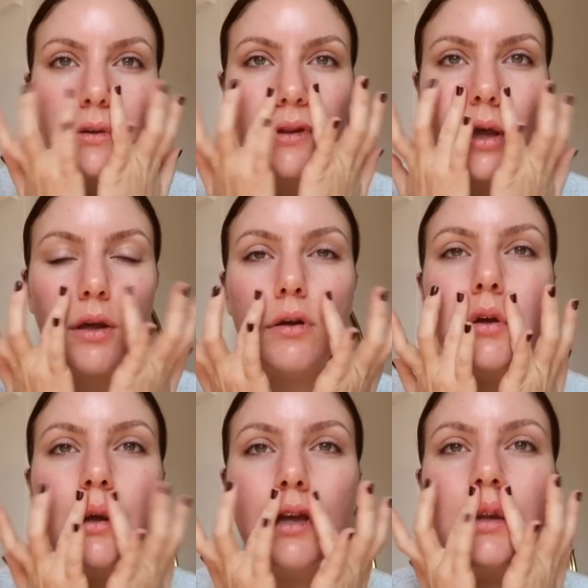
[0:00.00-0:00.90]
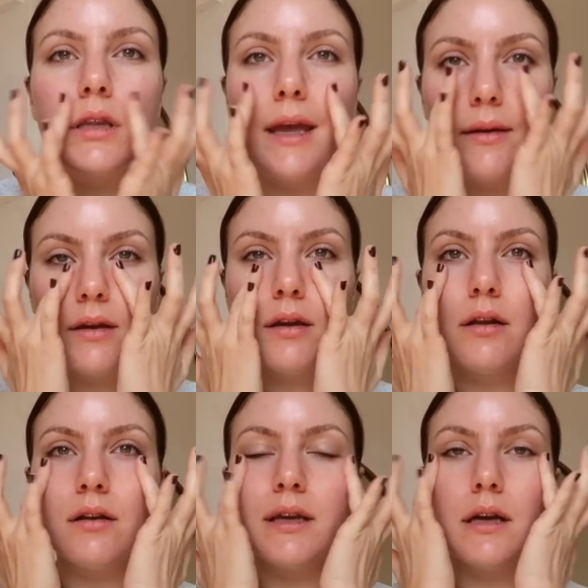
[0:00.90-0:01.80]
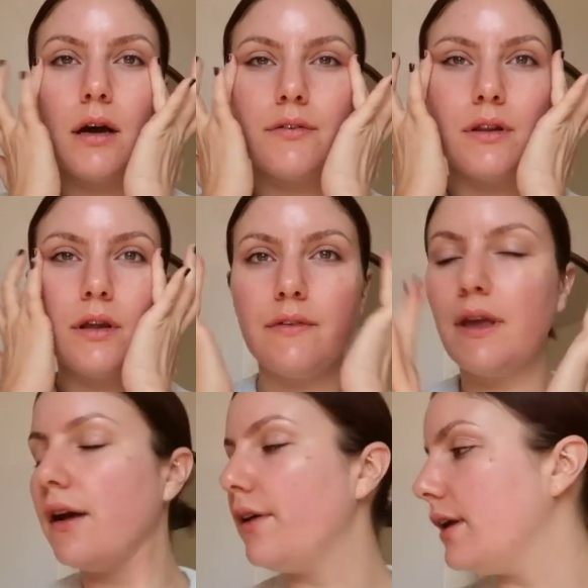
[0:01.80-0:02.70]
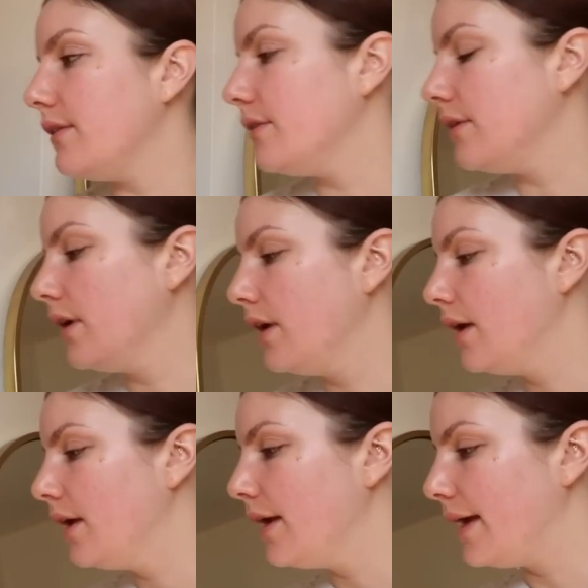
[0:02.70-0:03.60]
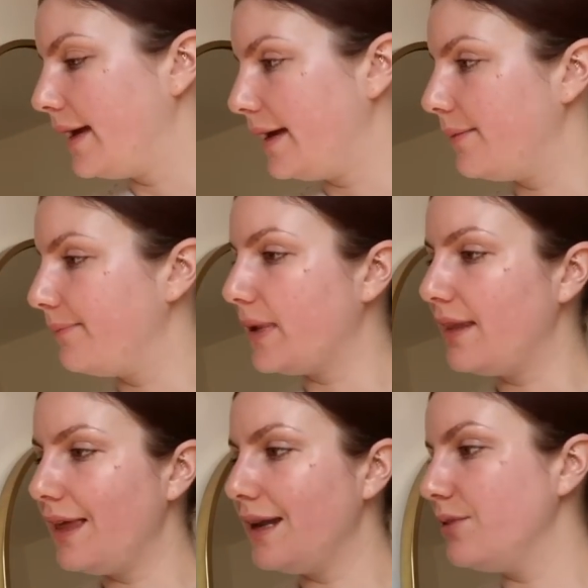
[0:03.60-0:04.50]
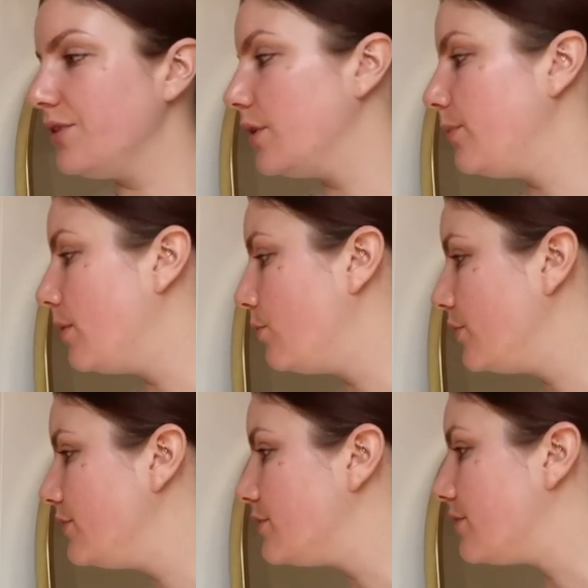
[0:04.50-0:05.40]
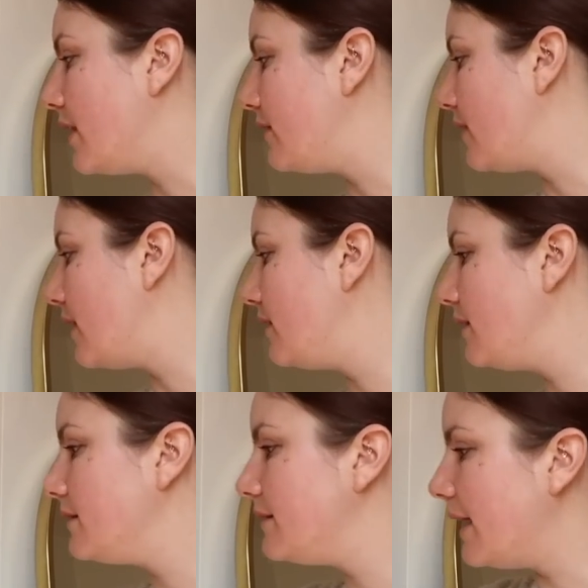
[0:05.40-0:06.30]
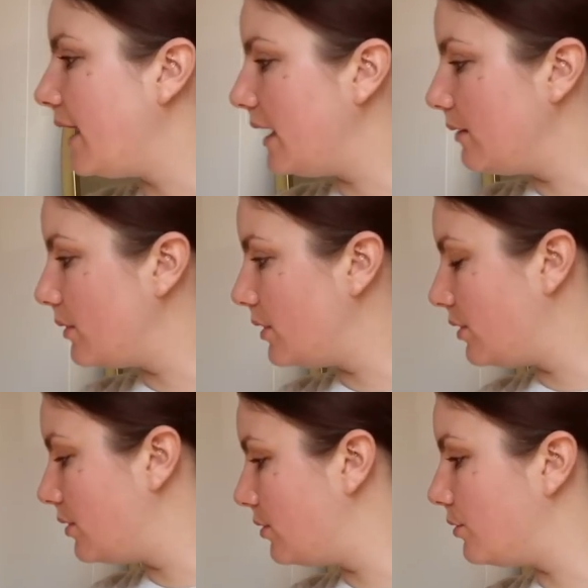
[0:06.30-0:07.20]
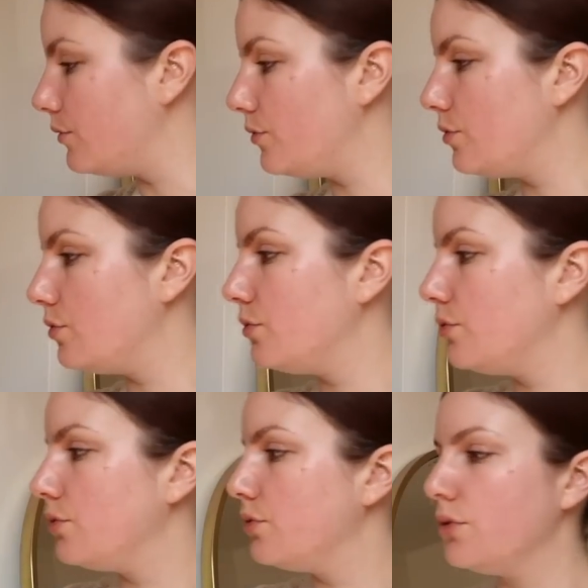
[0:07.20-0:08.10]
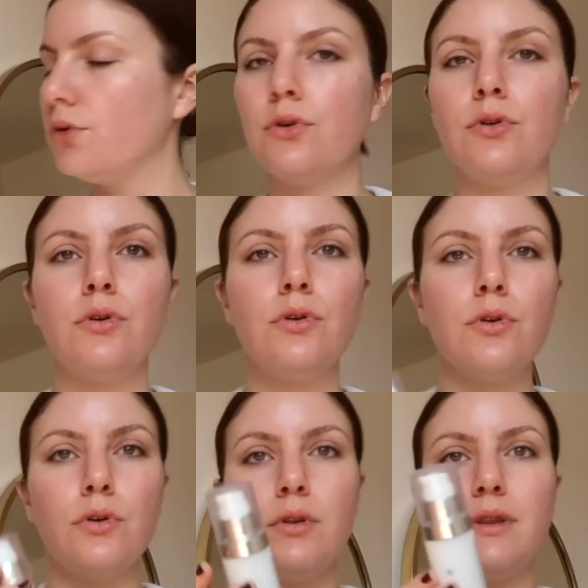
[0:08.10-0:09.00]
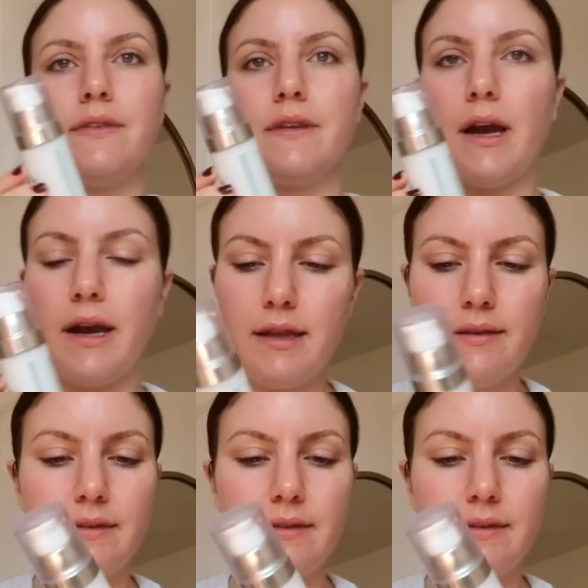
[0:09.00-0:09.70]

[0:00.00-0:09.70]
So yeah, looking after those areas. And then I'm just going to put a moisturizer. I think today I'm going to use this guy,